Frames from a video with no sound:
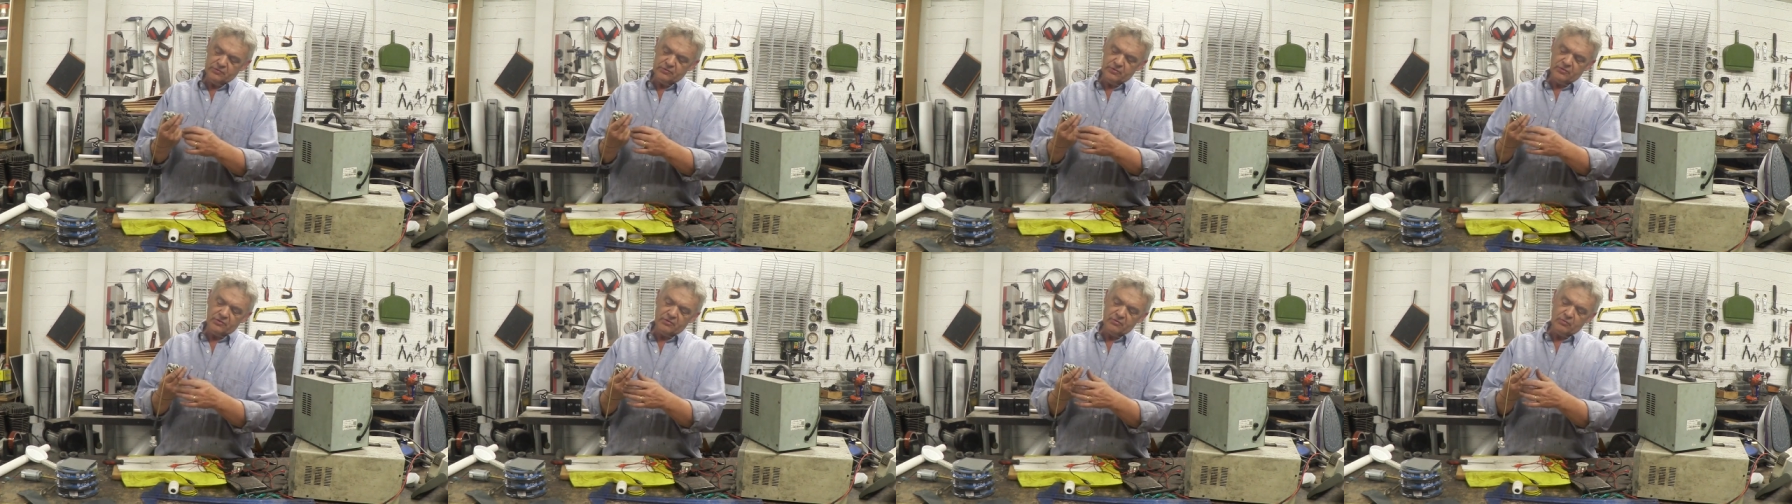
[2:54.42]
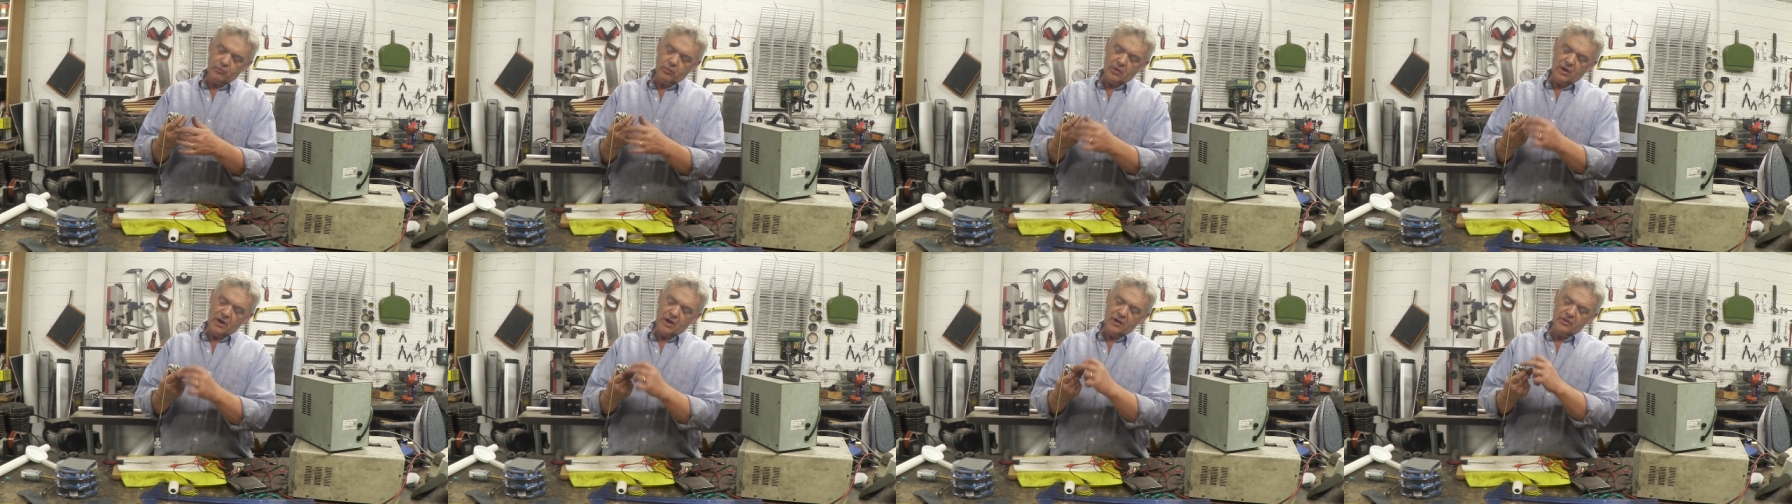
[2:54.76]
to the
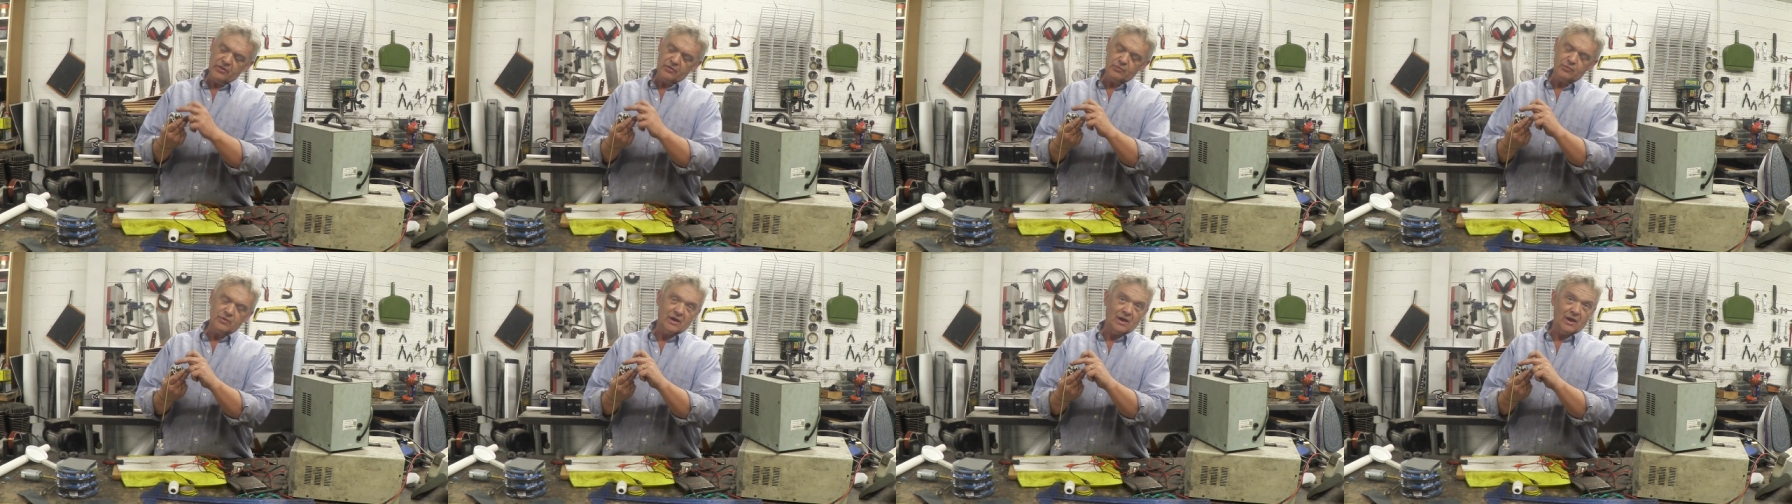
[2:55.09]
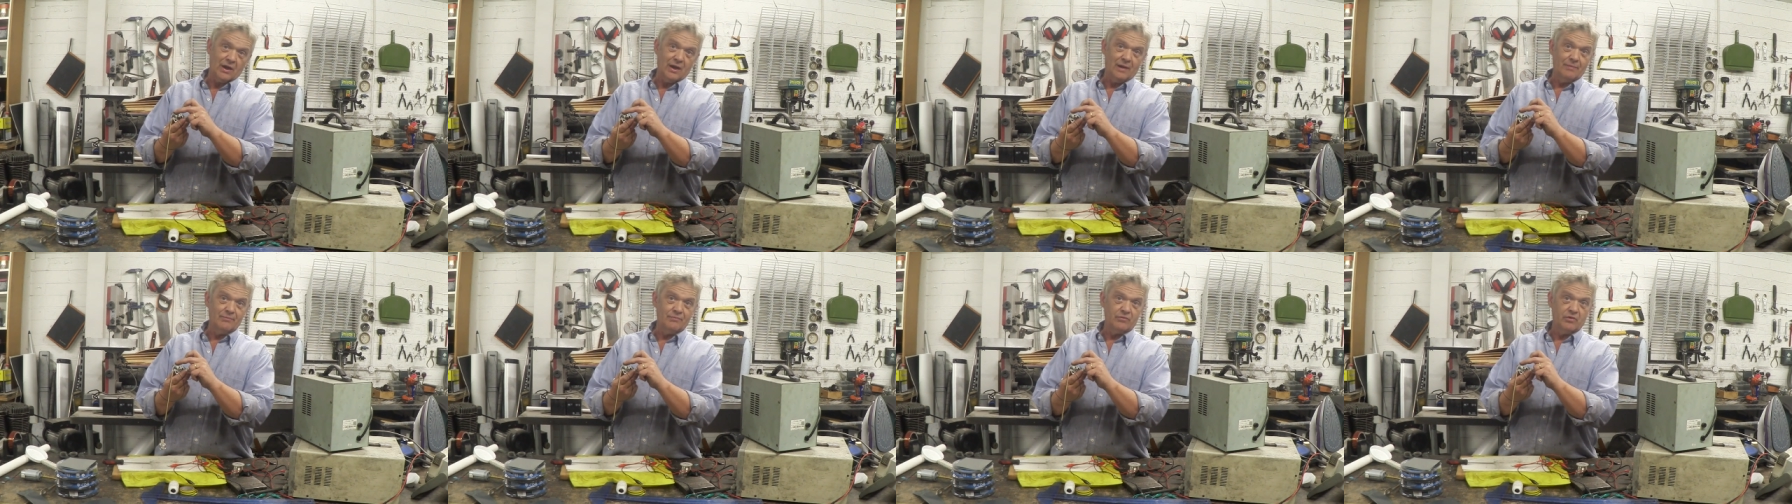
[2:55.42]
wire that we
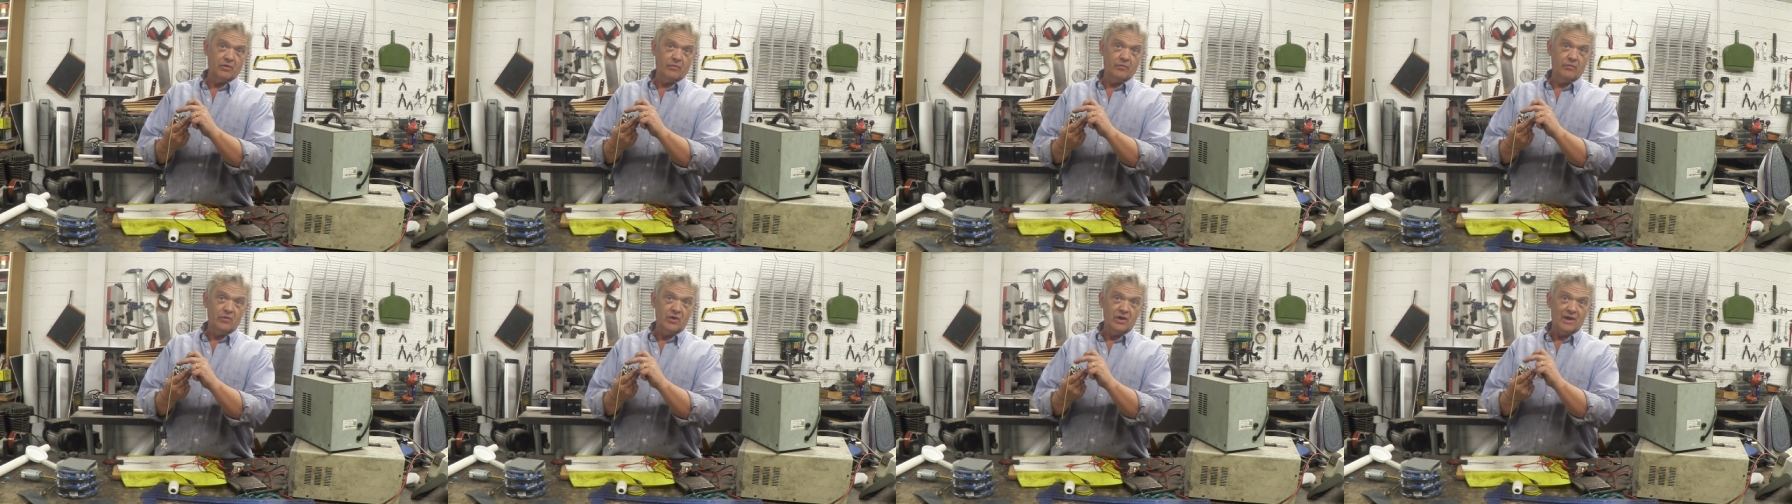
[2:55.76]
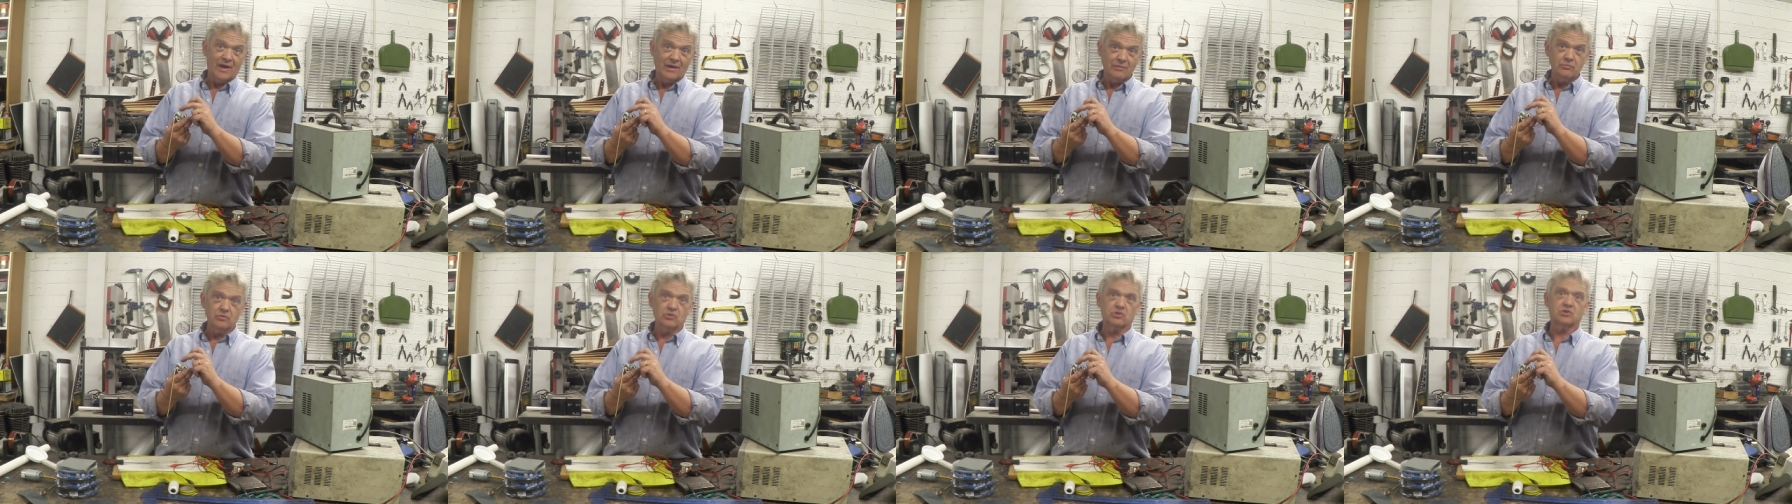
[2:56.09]
clamped on the
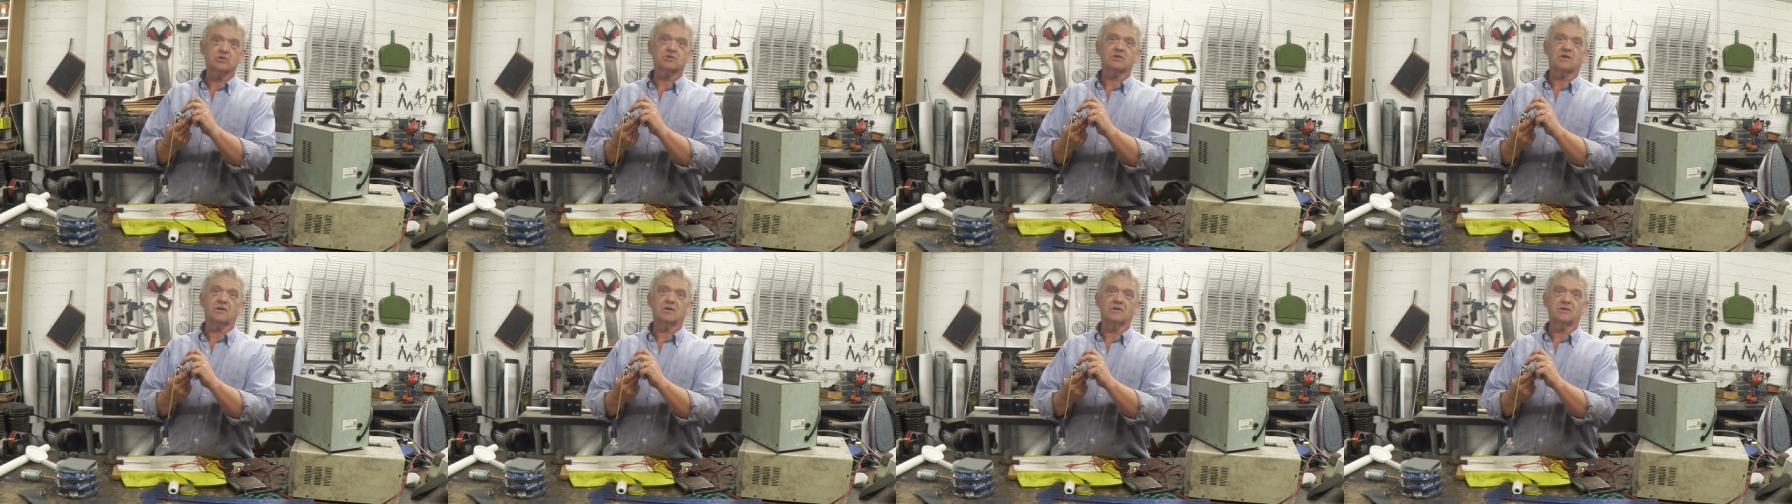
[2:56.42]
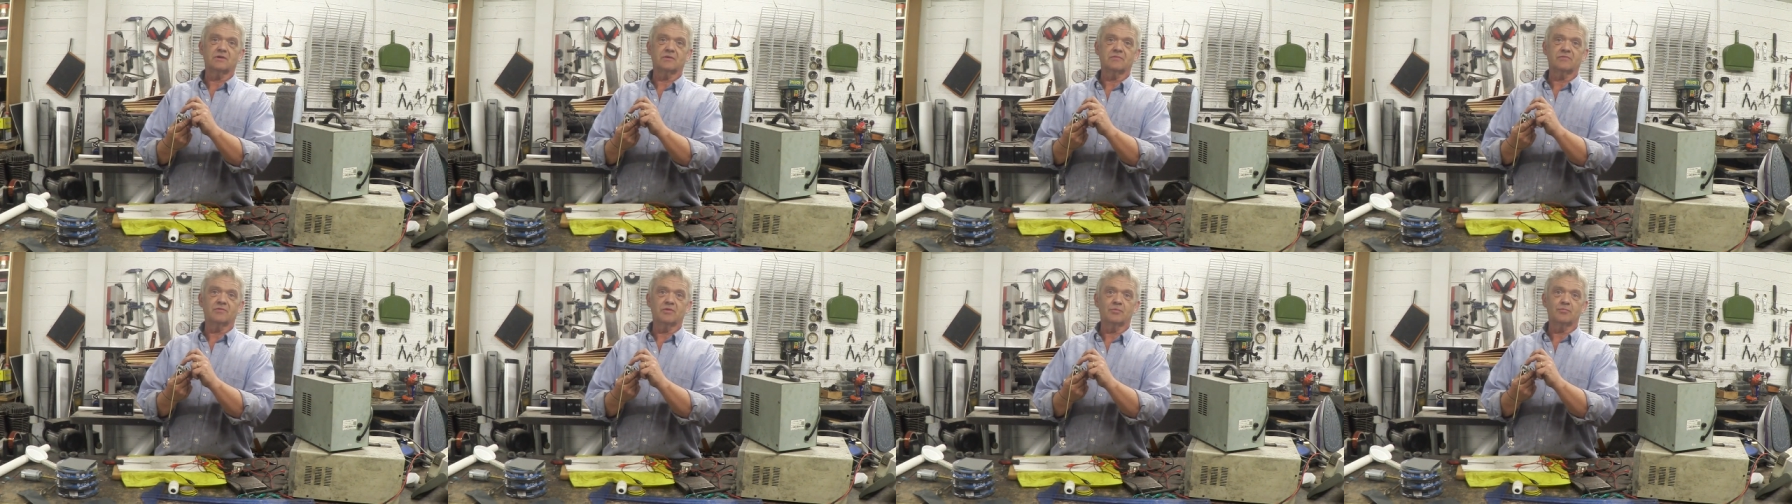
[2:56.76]

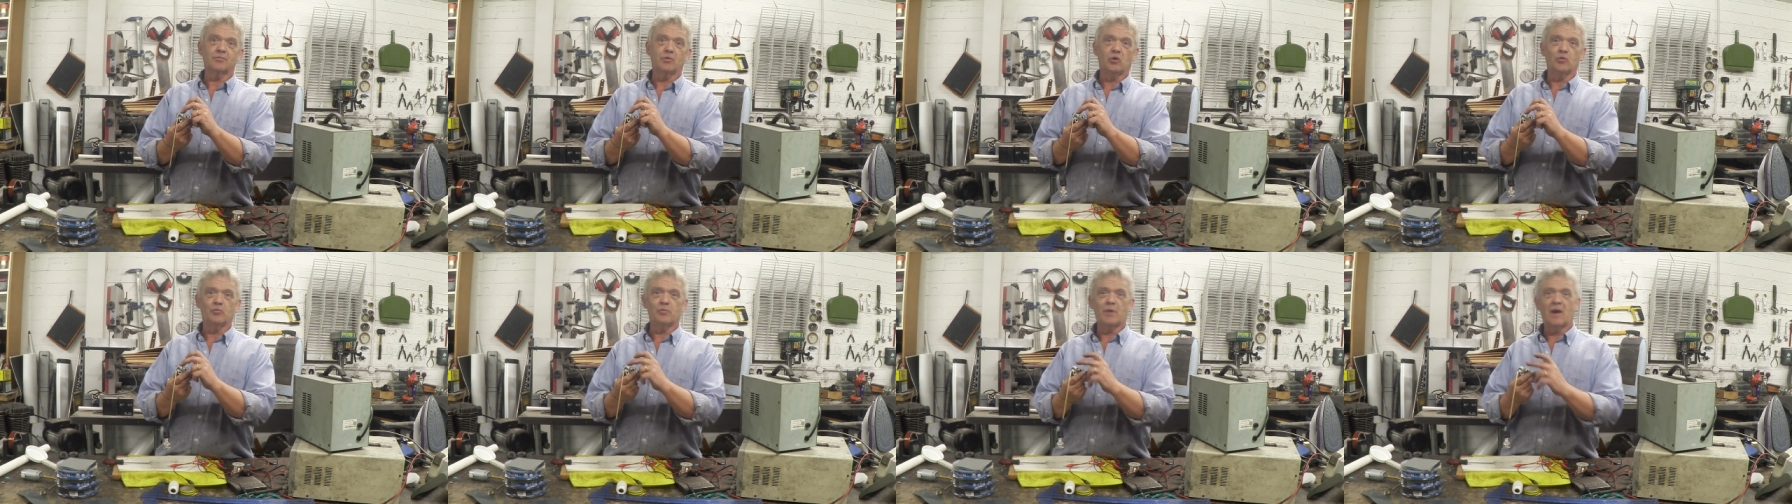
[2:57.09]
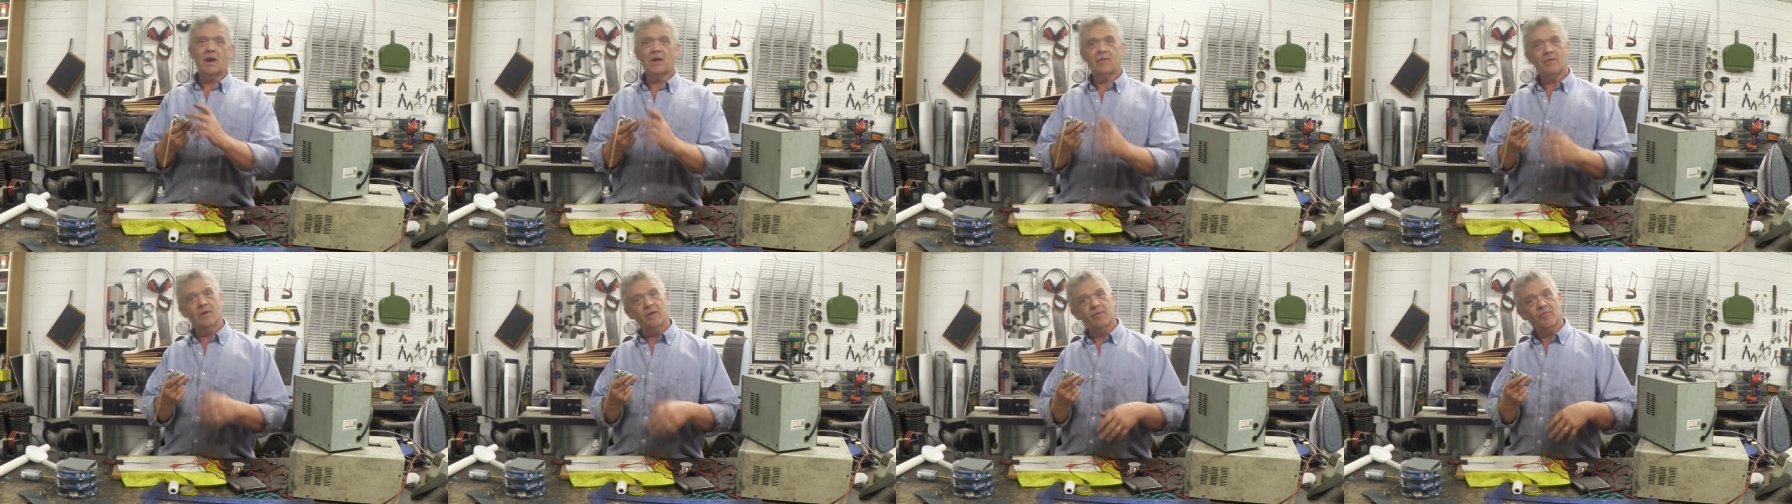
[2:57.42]
outside of the ball
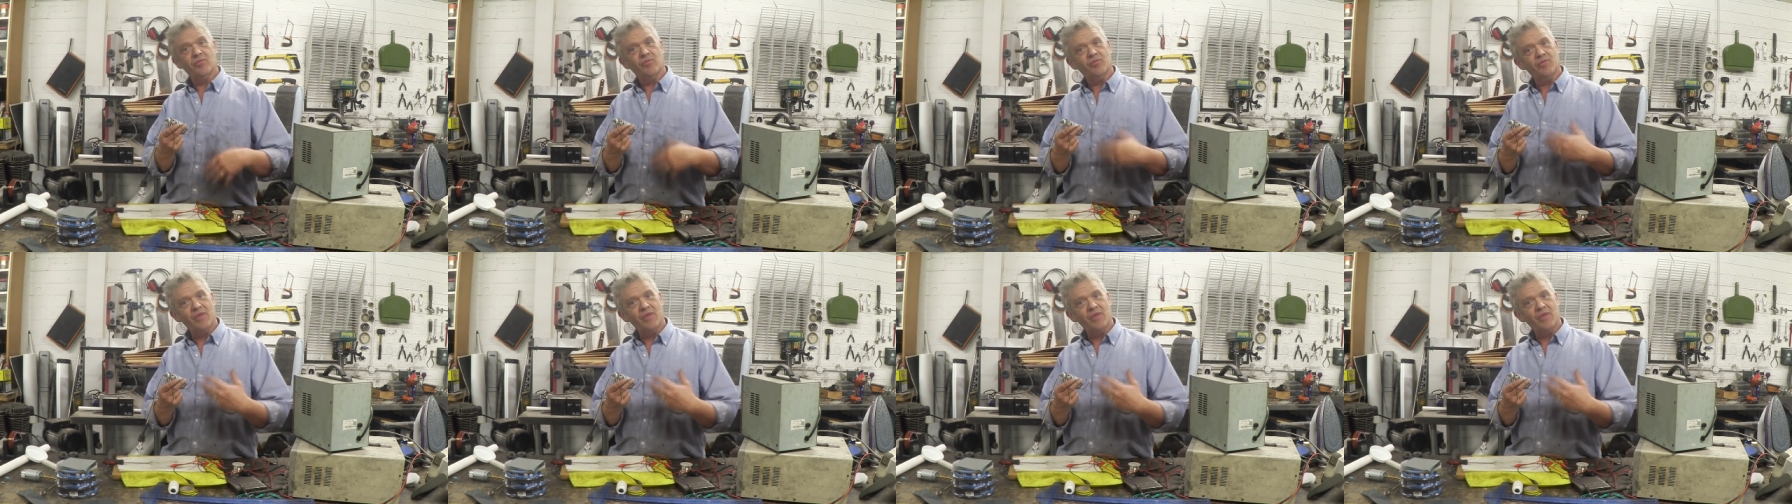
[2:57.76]
bearing.